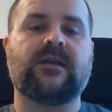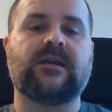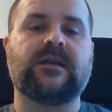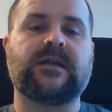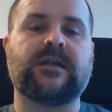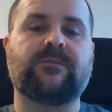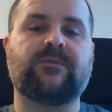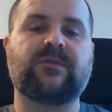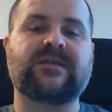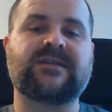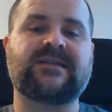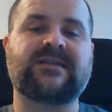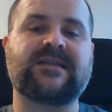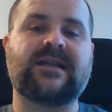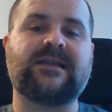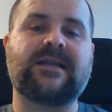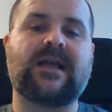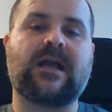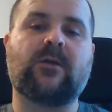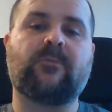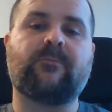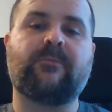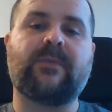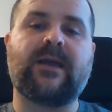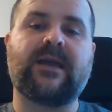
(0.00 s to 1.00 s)
that was sent
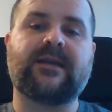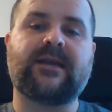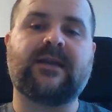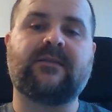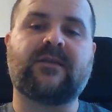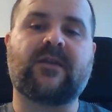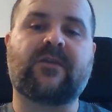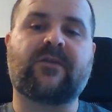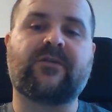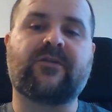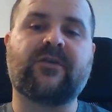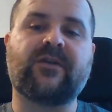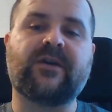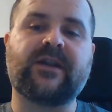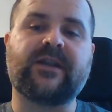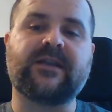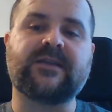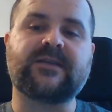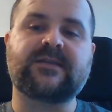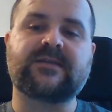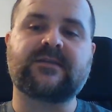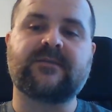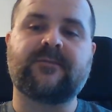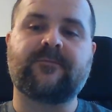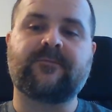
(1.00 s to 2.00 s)
out back in the
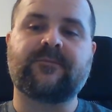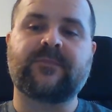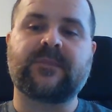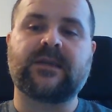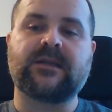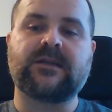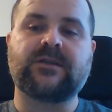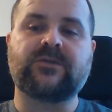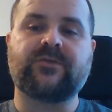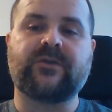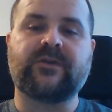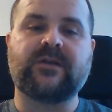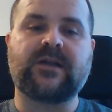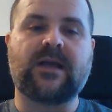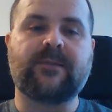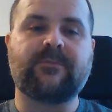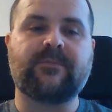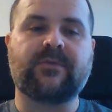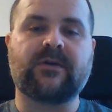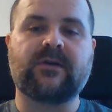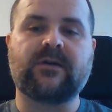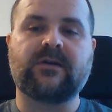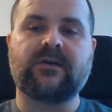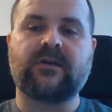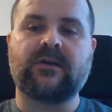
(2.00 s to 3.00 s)
30s to a
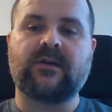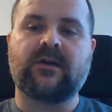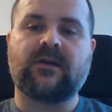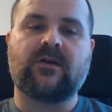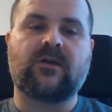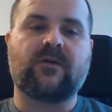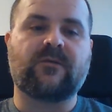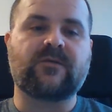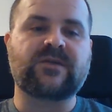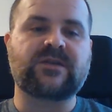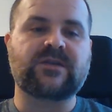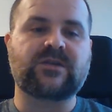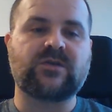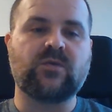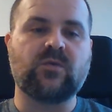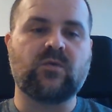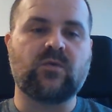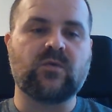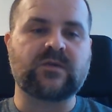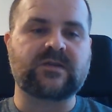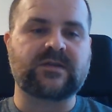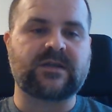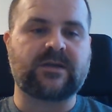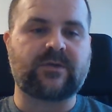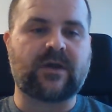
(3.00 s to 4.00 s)
number of
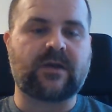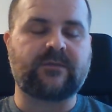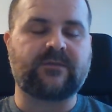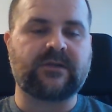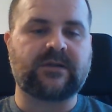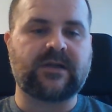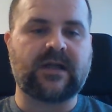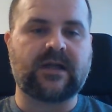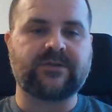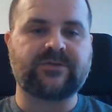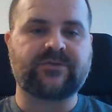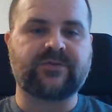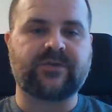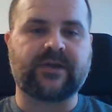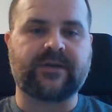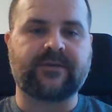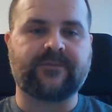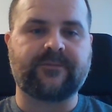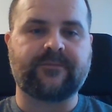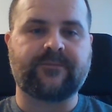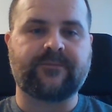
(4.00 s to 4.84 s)
schools around the country.